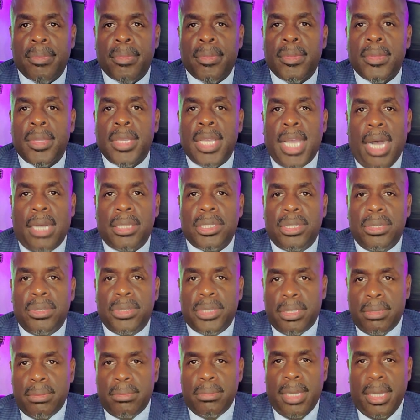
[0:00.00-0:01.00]
I'll do
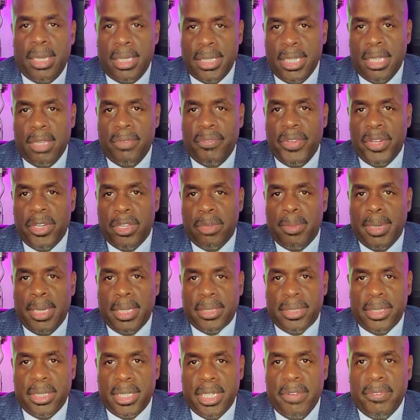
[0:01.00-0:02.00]
another video
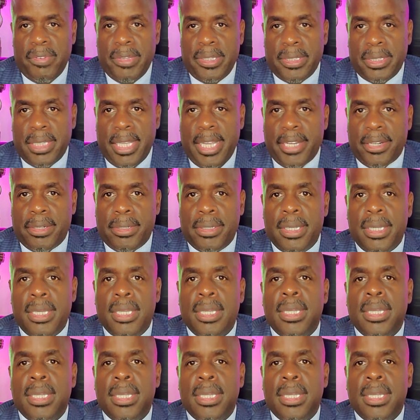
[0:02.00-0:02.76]
about the difference later.